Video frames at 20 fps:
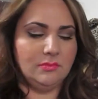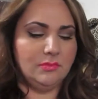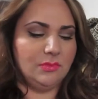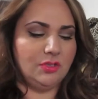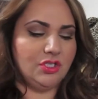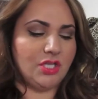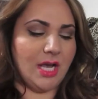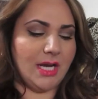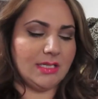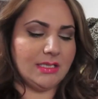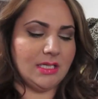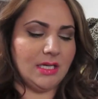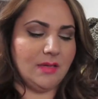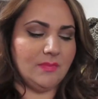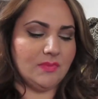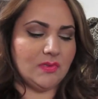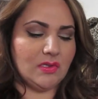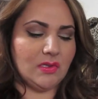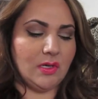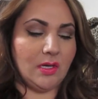jacked
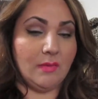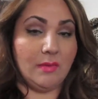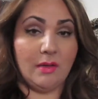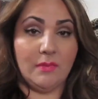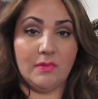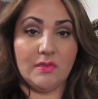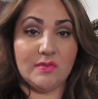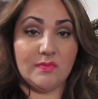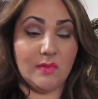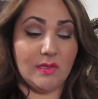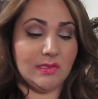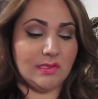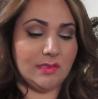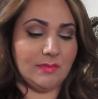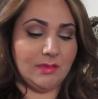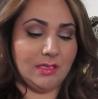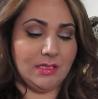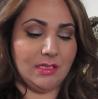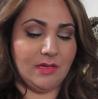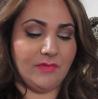up, so I might be smelling
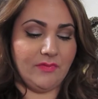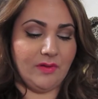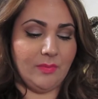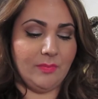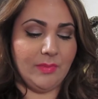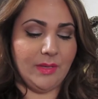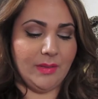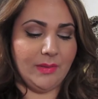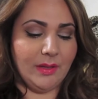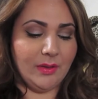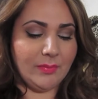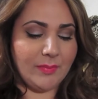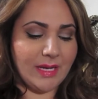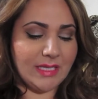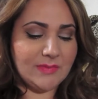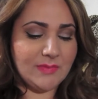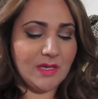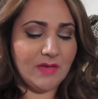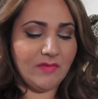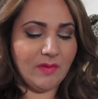something different, but it
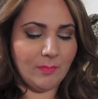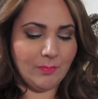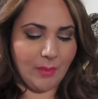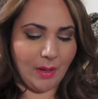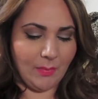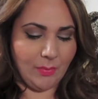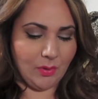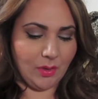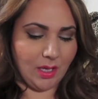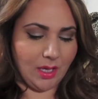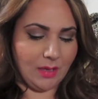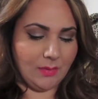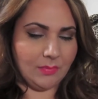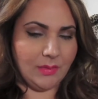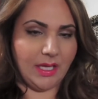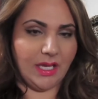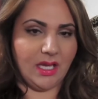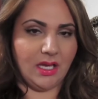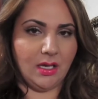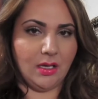reminds me of a bubble gum,
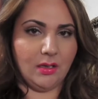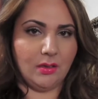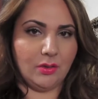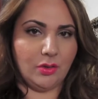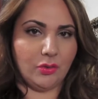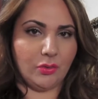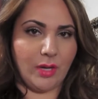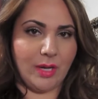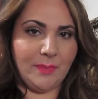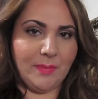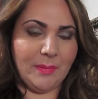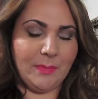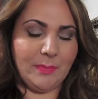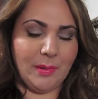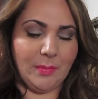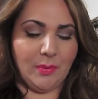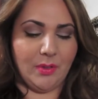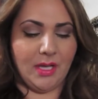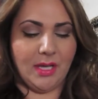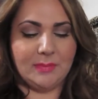like a grapey
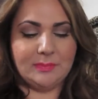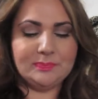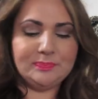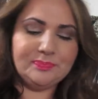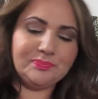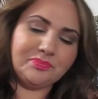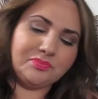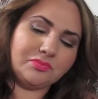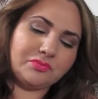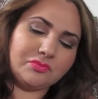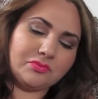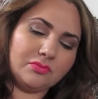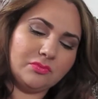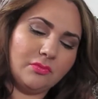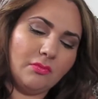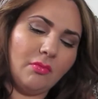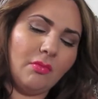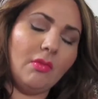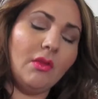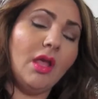bubble gum.
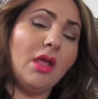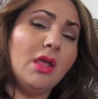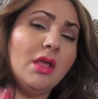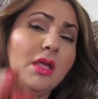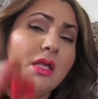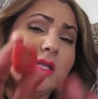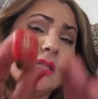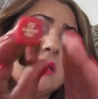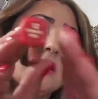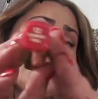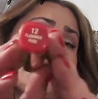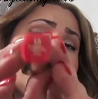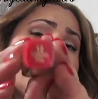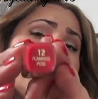This is